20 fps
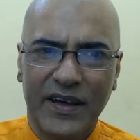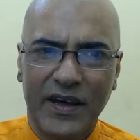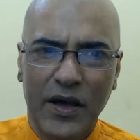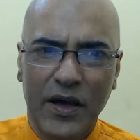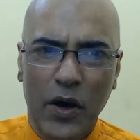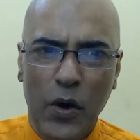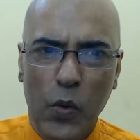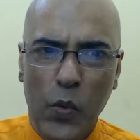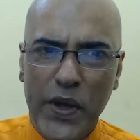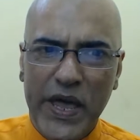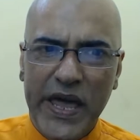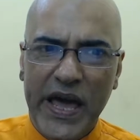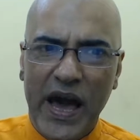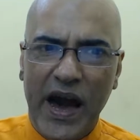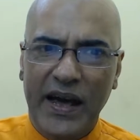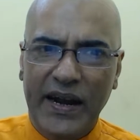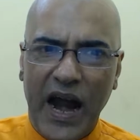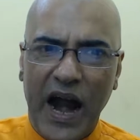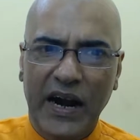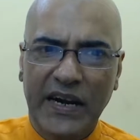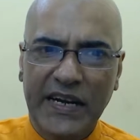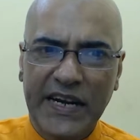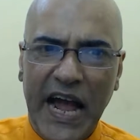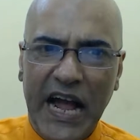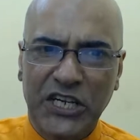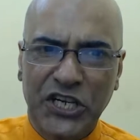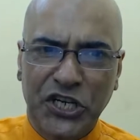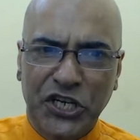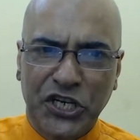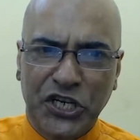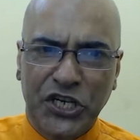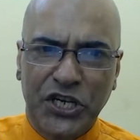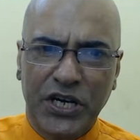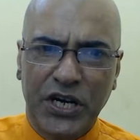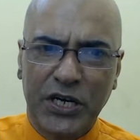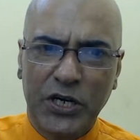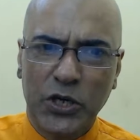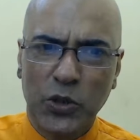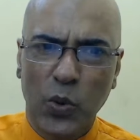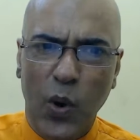We are attached
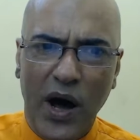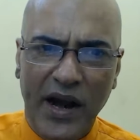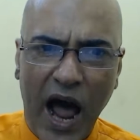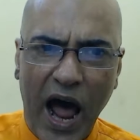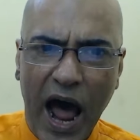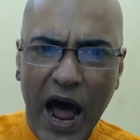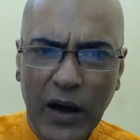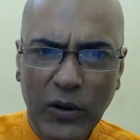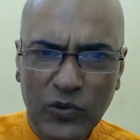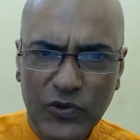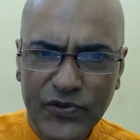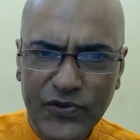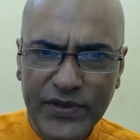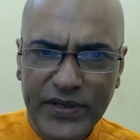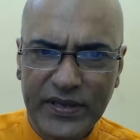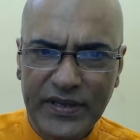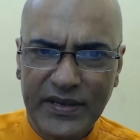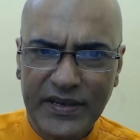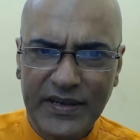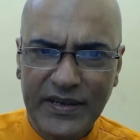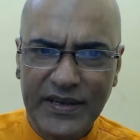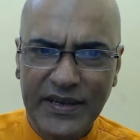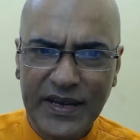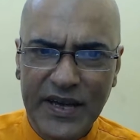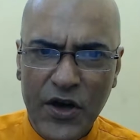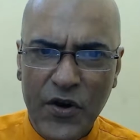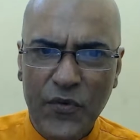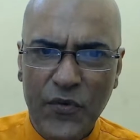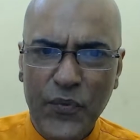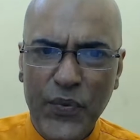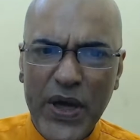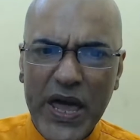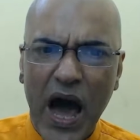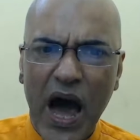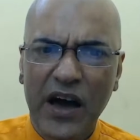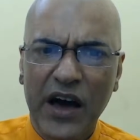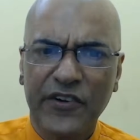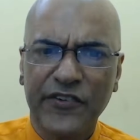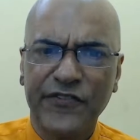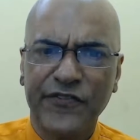to our house. We
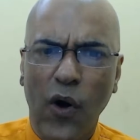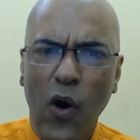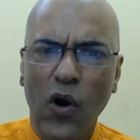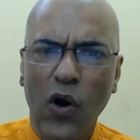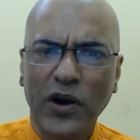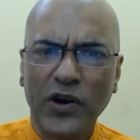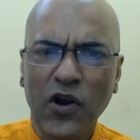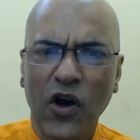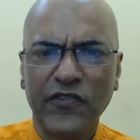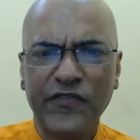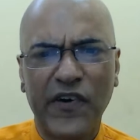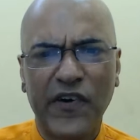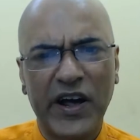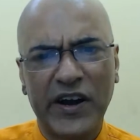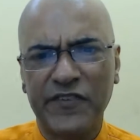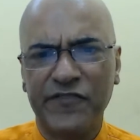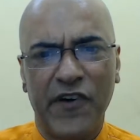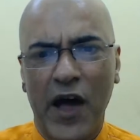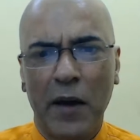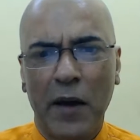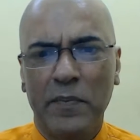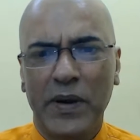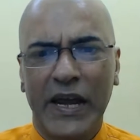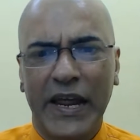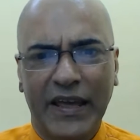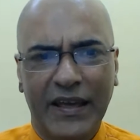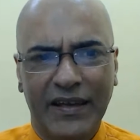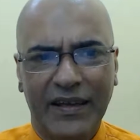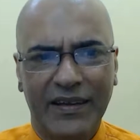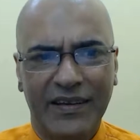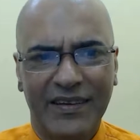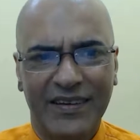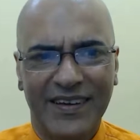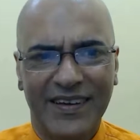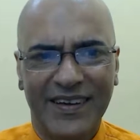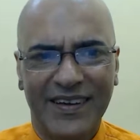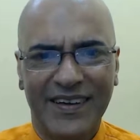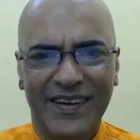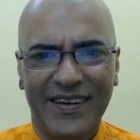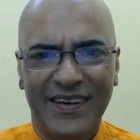are fond of our family.
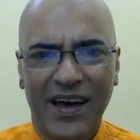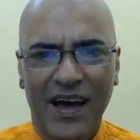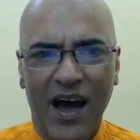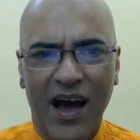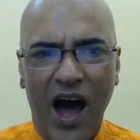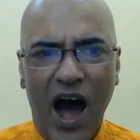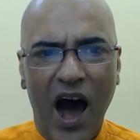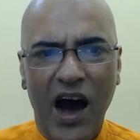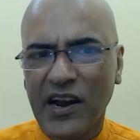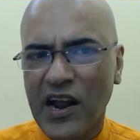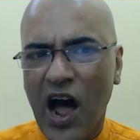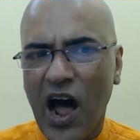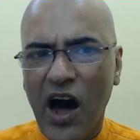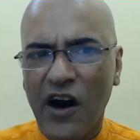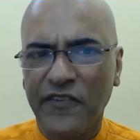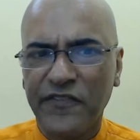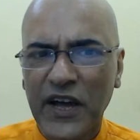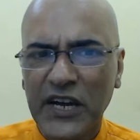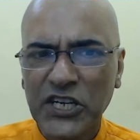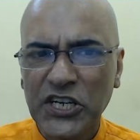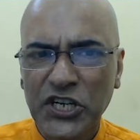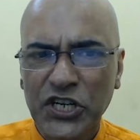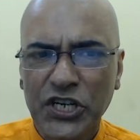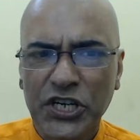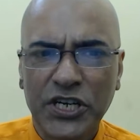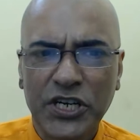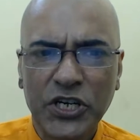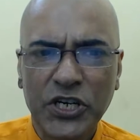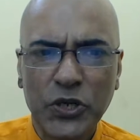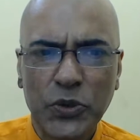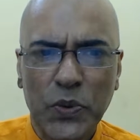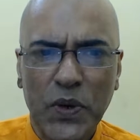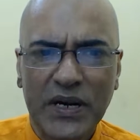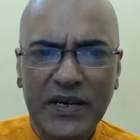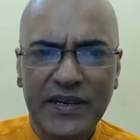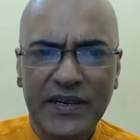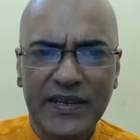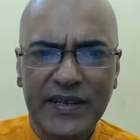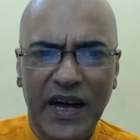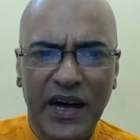Our affection
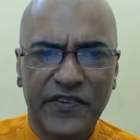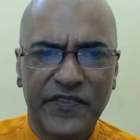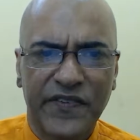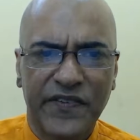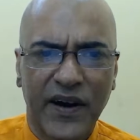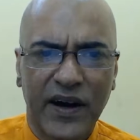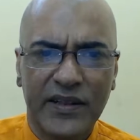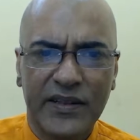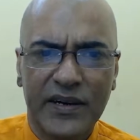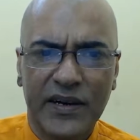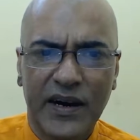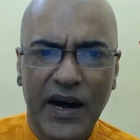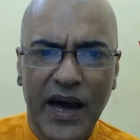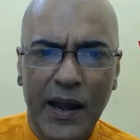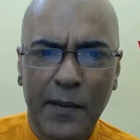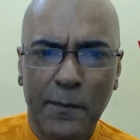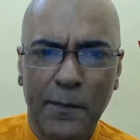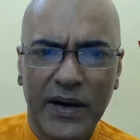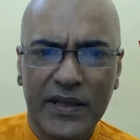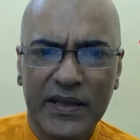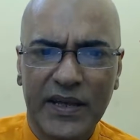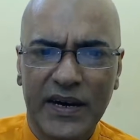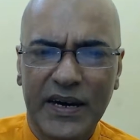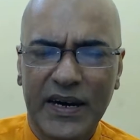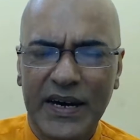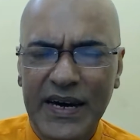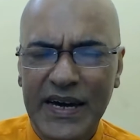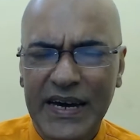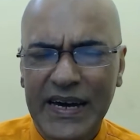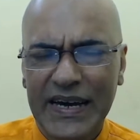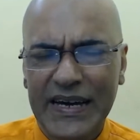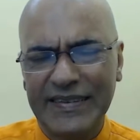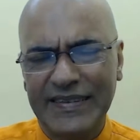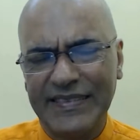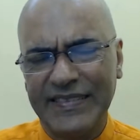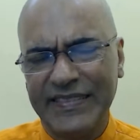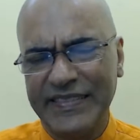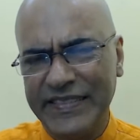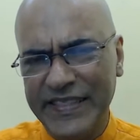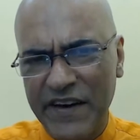towards our father and mother
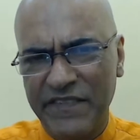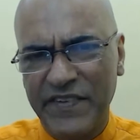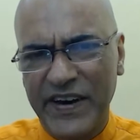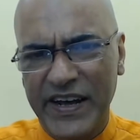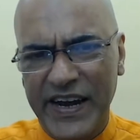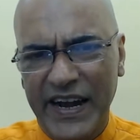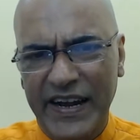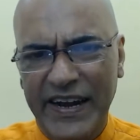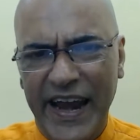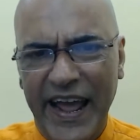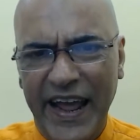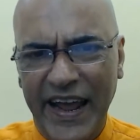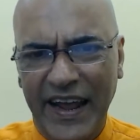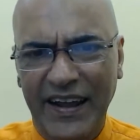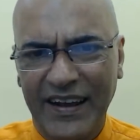is never ending.